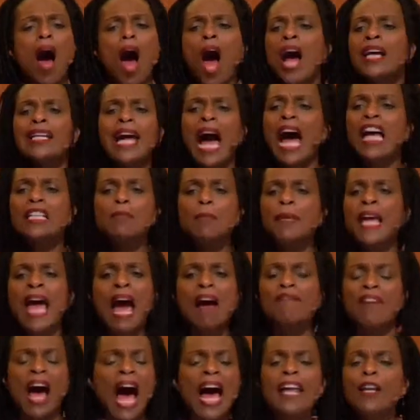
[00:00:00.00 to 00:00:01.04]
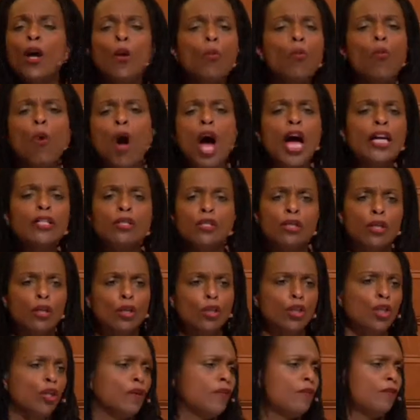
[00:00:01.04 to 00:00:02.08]
on God's behalf, I don't want
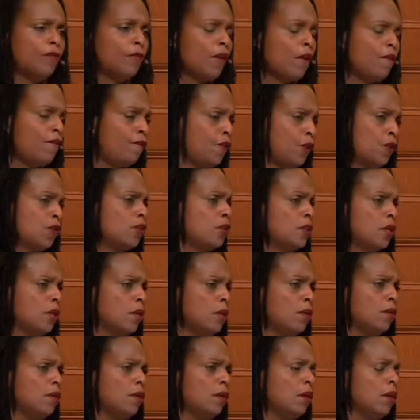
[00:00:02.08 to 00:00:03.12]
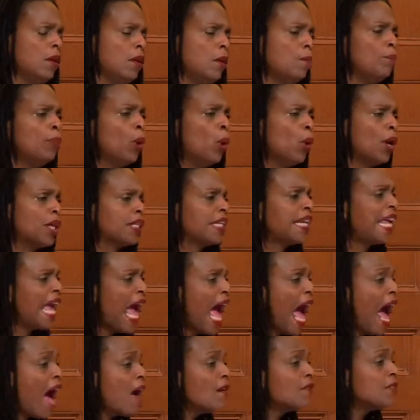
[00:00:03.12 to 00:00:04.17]
your firstborn
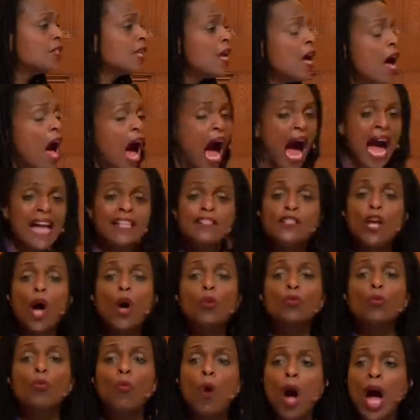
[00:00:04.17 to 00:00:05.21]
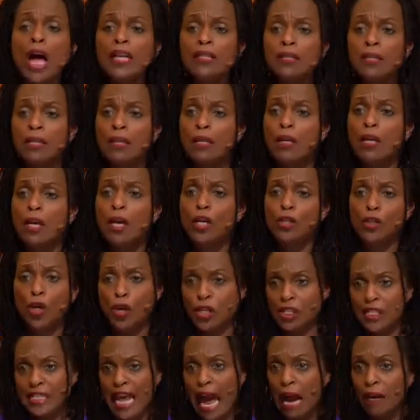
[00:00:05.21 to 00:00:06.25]
calves. I don't want
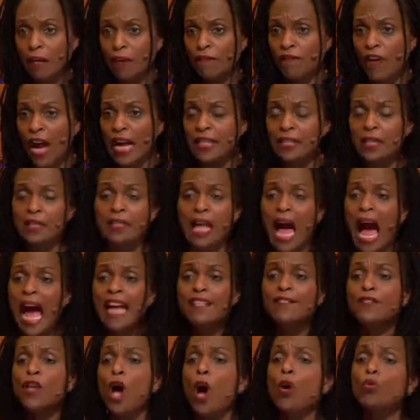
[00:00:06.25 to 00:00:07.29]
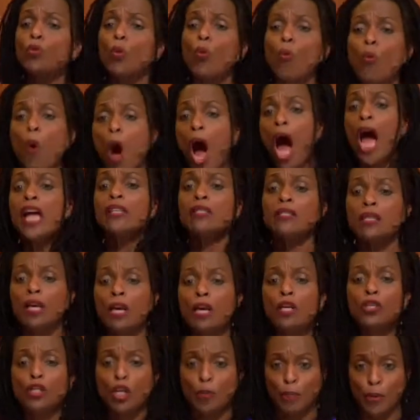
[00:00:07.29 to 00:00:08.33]
your sacrifices. I don't want
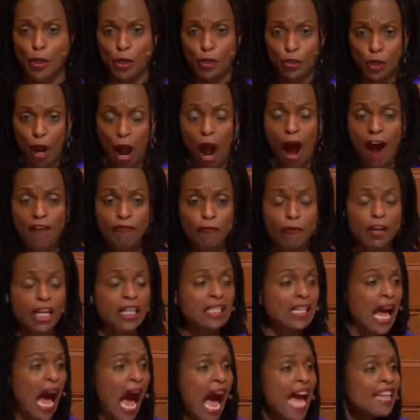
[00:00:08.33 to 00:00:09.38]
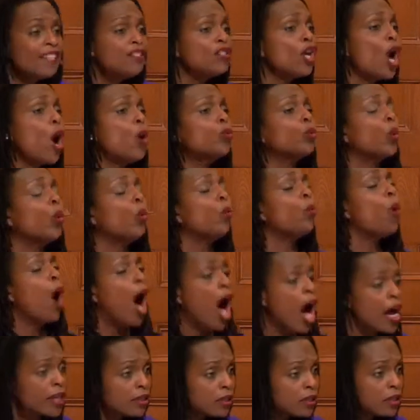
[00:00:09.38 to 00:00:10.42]
your burnt offerings. I don't
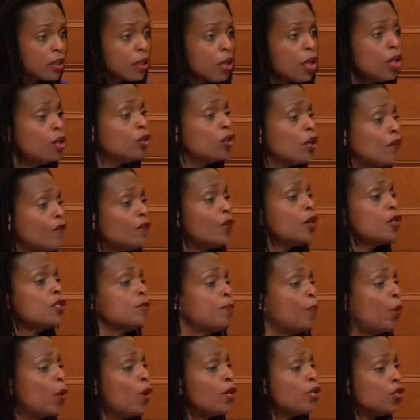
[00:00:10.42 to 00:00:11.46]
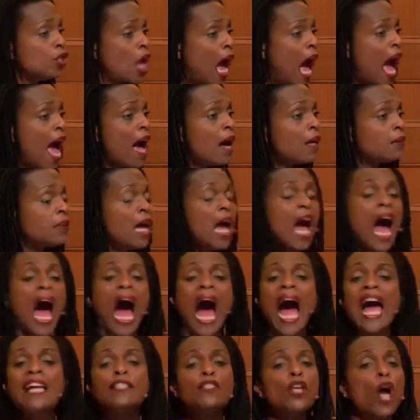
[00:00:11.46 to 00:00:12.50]
want your firstborn child.
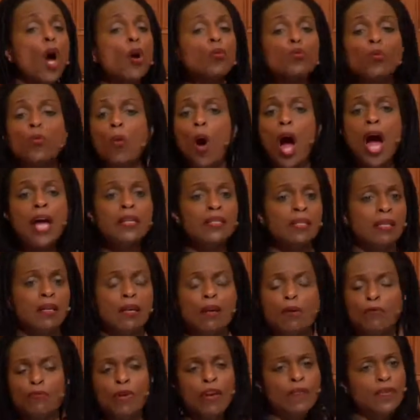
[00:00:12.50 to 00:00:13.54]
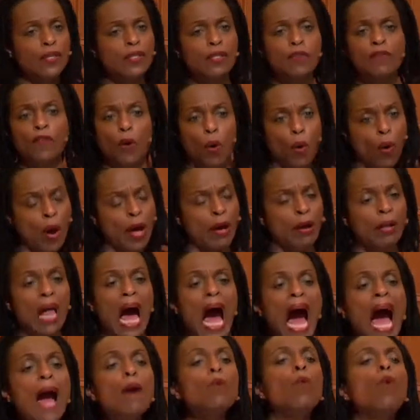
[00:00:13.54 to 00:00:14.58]
I don't want rivers of oil.
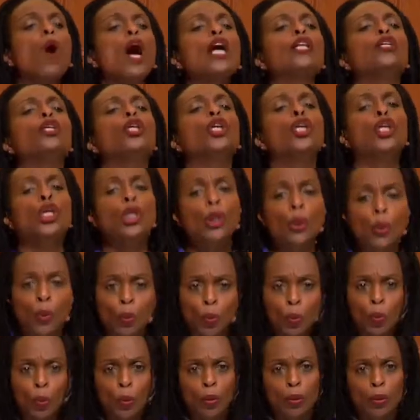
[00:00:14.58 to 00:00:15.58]
I want you.